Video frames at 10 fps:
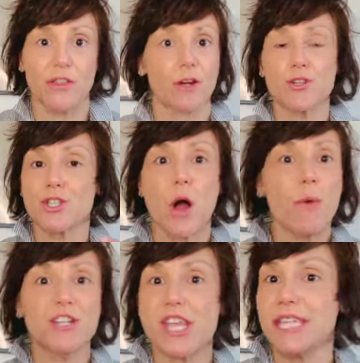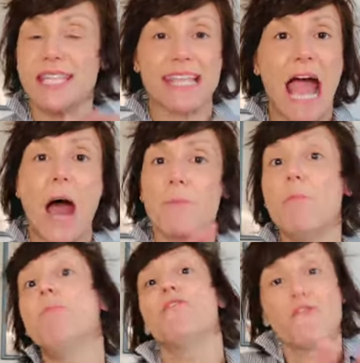There is so much that needs to
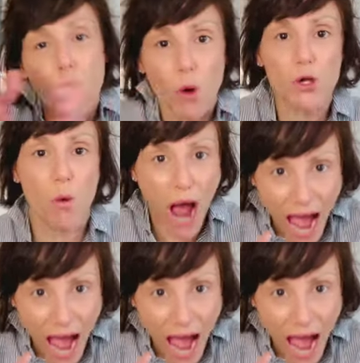happen before you